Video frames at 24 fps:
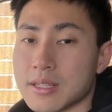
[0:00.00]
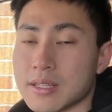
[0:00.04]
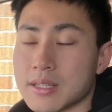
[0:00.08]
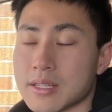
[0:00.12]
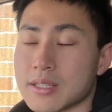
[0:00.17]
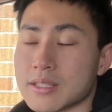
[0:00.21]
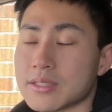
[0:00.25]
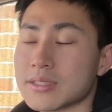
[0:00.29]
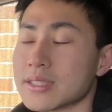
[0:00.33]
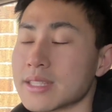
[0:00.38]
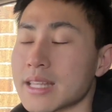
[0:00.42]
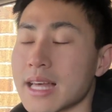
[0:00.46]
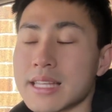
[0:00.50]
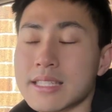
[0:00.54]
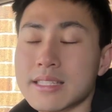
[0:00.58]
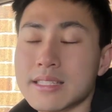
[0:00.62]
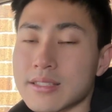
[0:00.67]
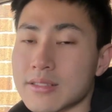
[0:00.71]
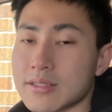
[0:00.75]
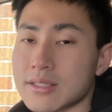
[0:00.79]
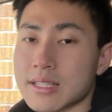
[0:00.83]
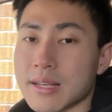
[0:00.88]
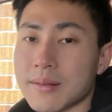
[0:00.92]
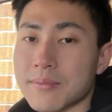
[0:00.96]
So that's
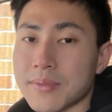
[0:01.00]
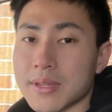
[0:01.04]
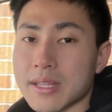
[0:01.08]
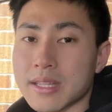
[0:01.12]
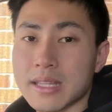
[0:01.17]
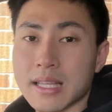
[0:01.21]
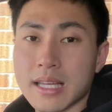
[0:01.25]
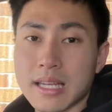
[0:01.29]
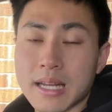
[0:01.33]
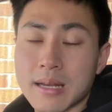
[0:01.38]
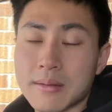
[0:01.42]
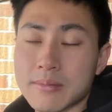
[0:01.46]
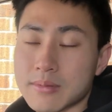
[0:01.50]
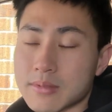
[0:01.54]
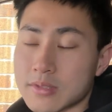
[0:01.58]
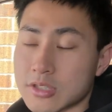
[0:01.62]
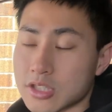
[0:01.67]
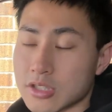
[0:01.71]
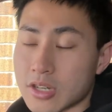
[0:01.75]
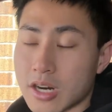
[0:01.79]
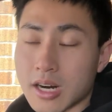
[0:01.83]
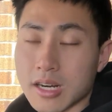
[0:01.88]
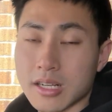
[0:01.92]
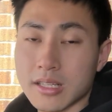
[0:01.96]
still something that I'm
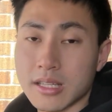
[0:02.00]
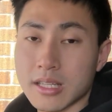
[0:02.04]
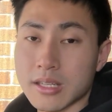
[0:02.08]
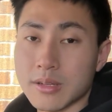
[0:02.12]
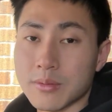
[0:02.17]
struggling